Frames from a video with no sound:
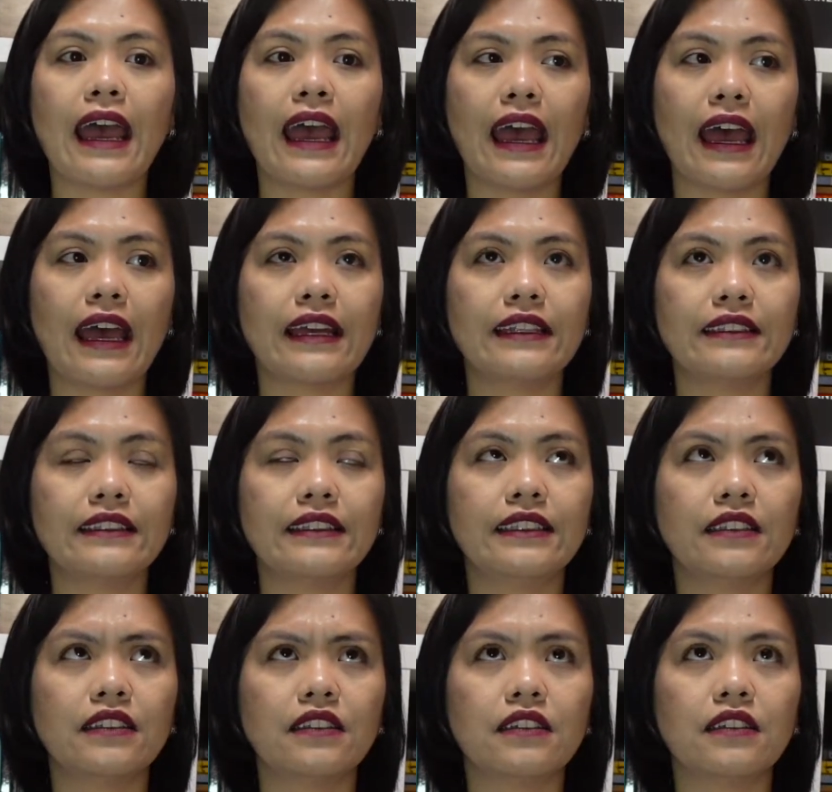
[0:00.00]

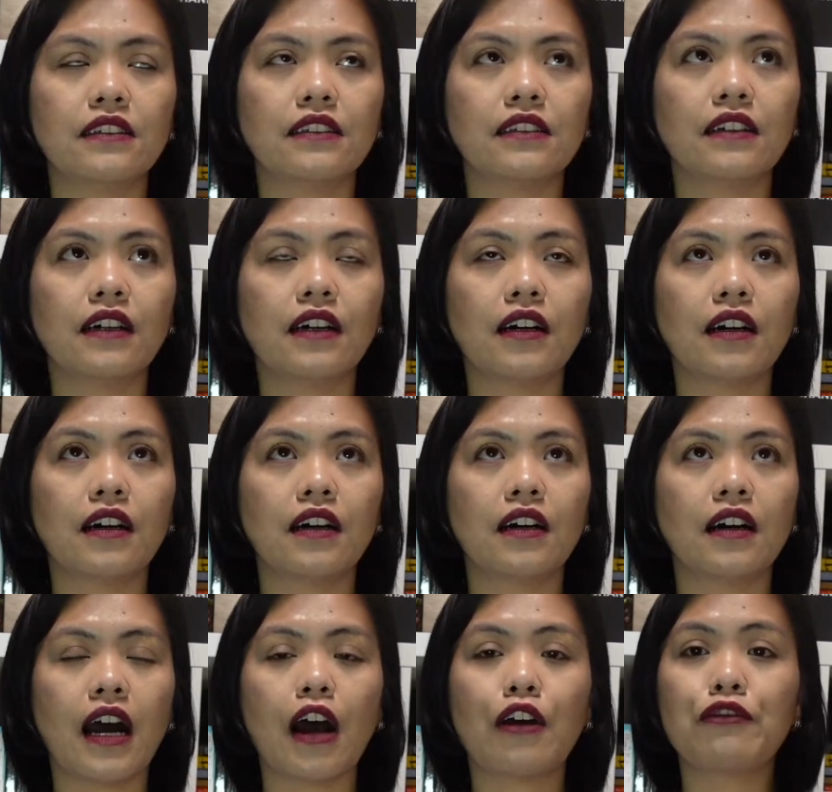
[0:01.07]
and
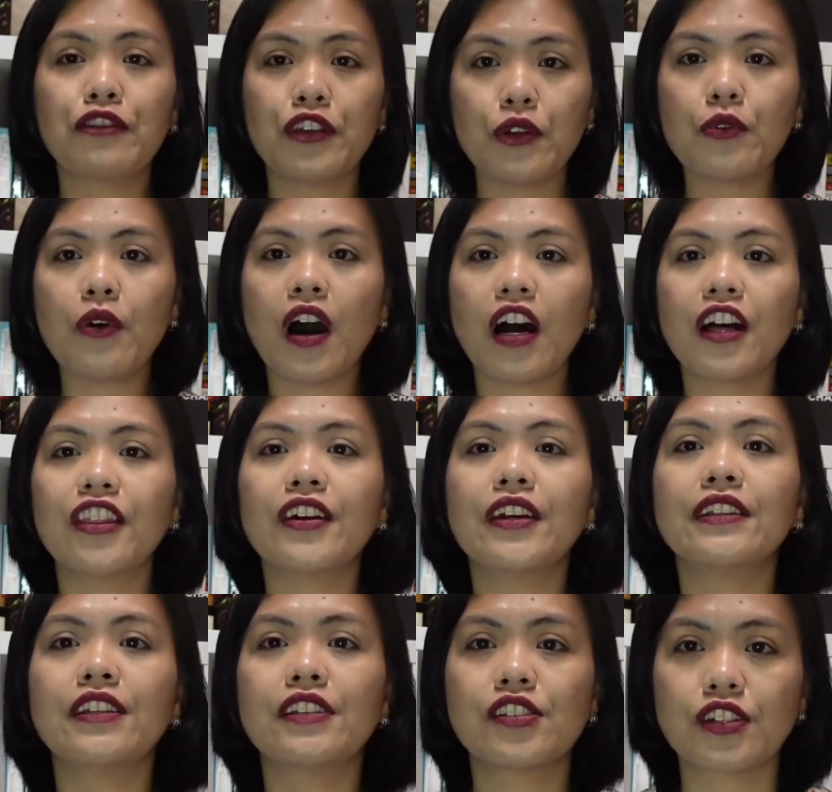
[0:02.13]
a few
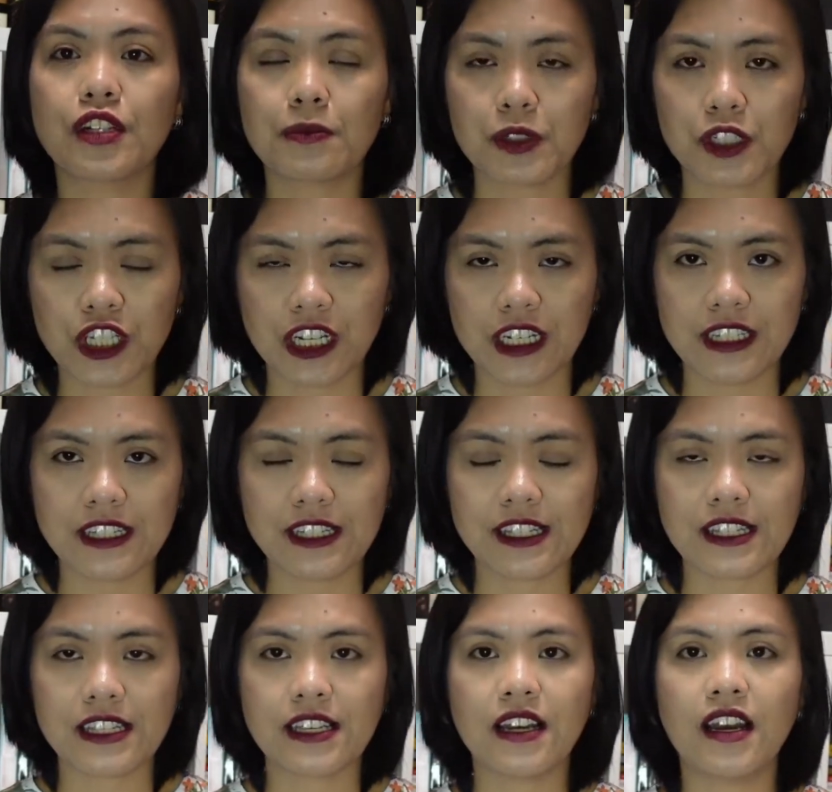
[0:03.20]
other
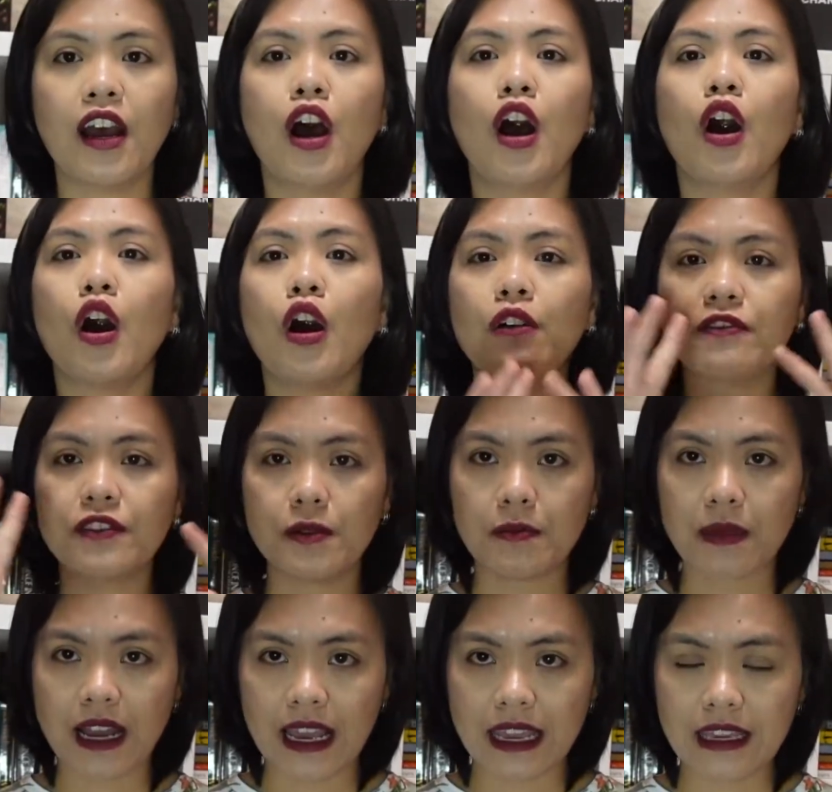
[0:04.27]
descriptions of the
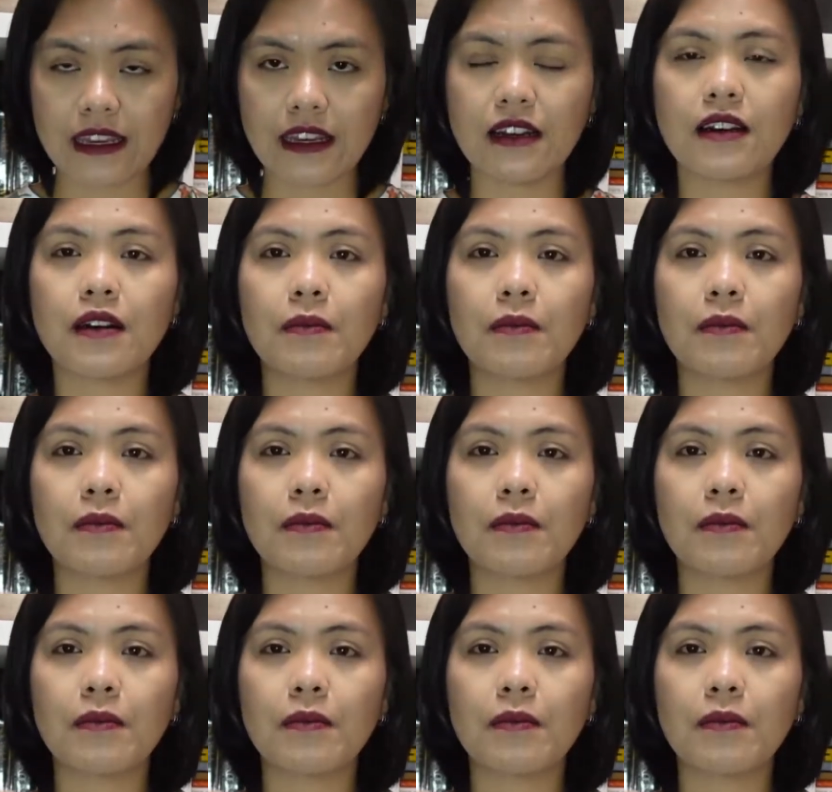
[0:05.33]
bike,